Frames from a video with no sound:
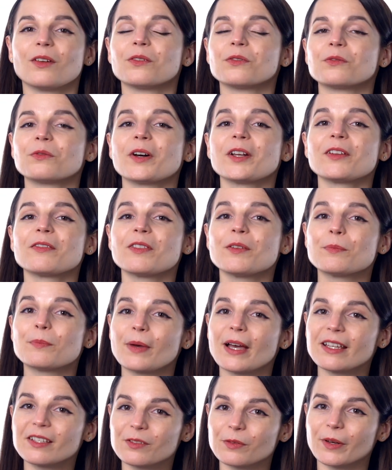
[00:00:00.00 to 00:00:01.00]
One of the
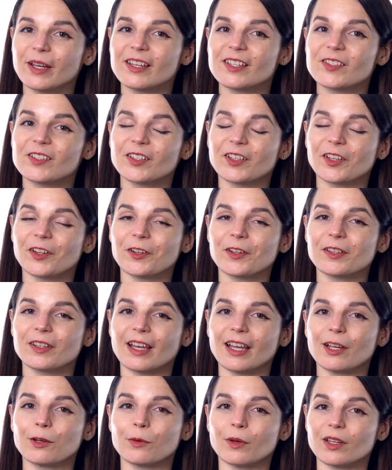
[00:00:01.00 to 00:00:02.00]
best ways to learn a
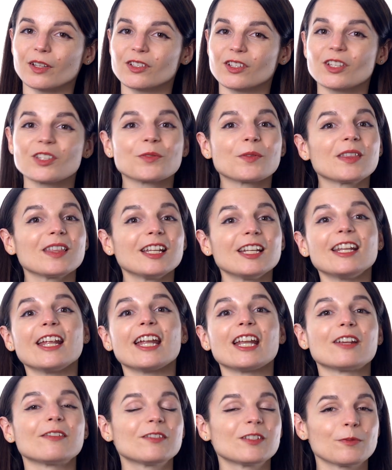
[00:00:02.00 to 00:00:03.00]
language is with a
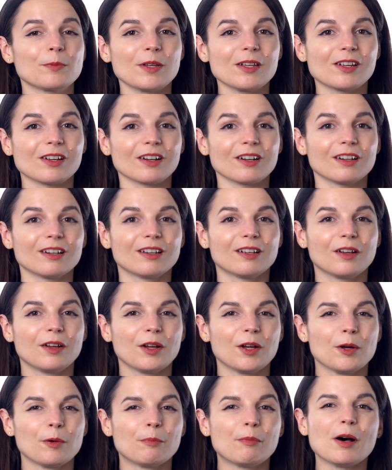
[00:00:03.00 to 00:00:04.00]
native speaker.
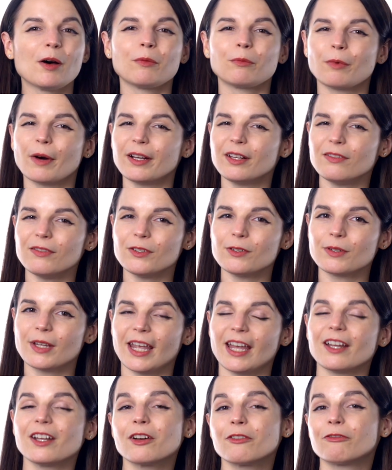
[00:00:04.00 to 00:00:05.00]
But what if you
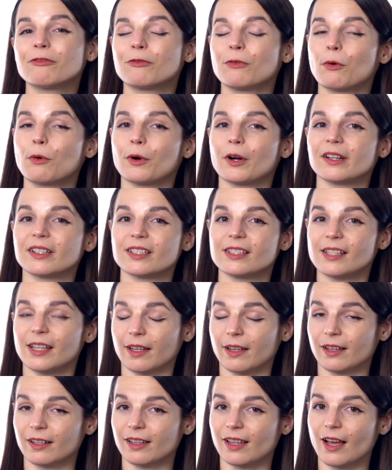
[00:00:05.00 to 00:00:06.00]
can't afford to take
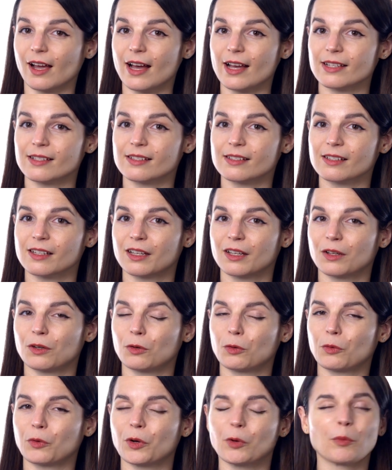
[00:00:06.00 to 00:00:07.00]
a class?
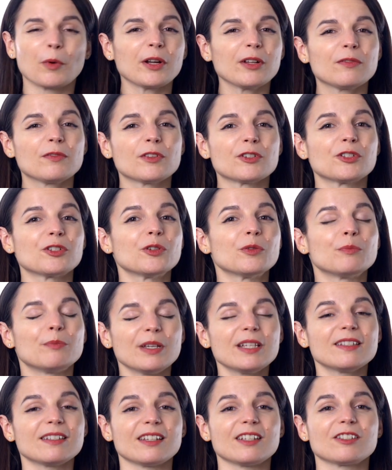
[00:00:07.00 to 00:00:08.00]
Or what if you're too
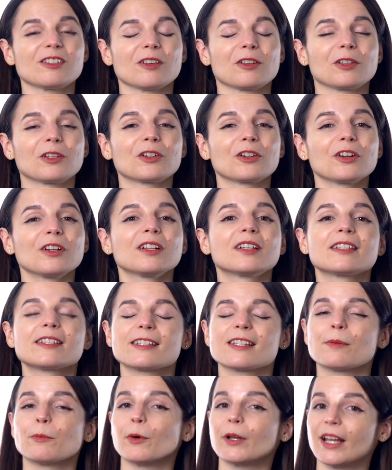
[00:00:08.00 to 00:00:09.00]
busy to learn on
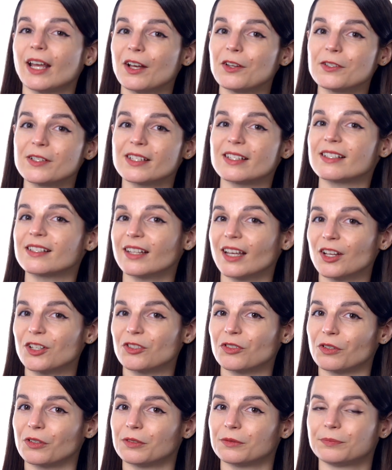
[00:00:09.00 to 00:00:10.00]
someone else's
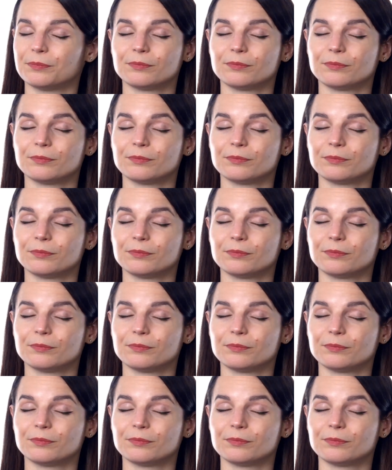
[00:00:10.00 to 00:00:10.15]
schedule?